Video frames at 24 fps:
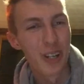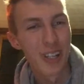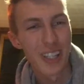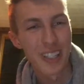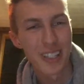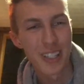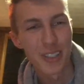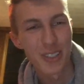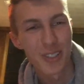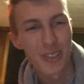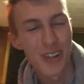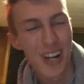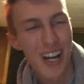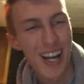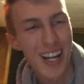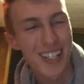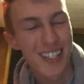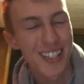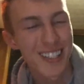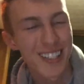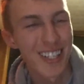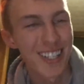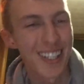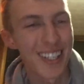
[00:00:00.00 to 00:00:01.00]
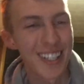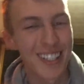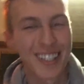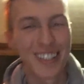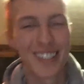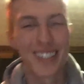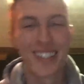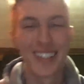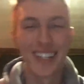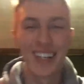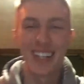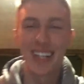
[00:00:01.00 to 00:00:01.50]
I like the scratches. I like
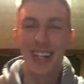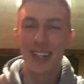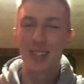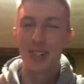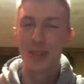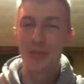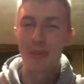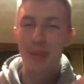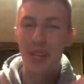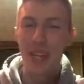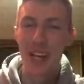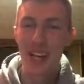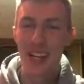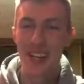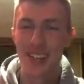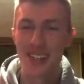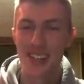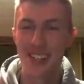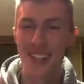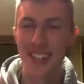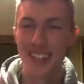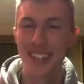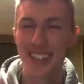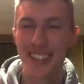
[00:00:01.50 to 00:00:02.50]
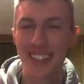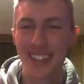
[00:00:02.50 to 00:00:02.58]
the electric piano.